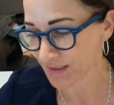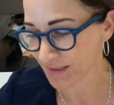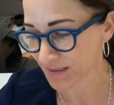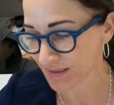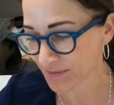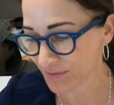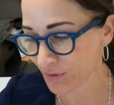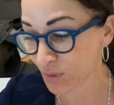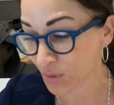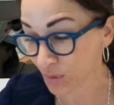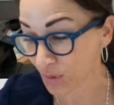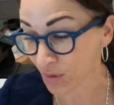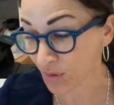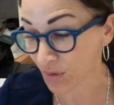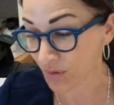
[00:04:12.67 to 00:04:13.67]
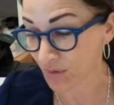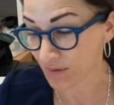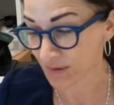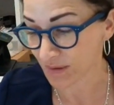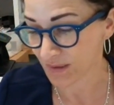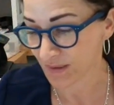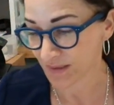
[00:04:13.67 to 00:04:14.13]
of a girl
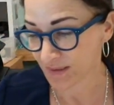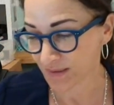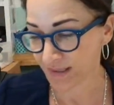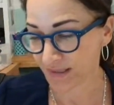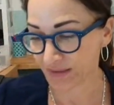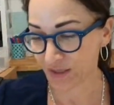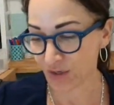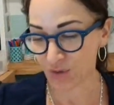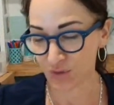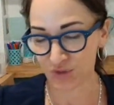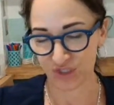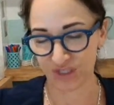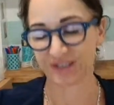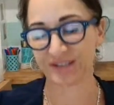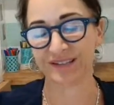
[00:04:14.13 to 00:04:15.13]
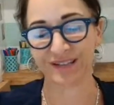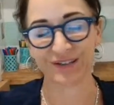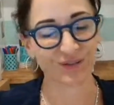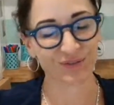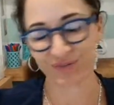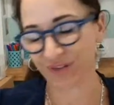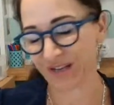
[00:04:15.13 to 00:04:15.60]
in the ocean in
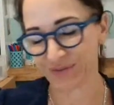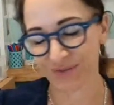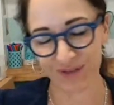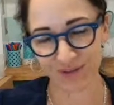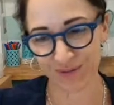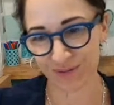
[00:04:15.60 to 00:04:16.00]
her favorite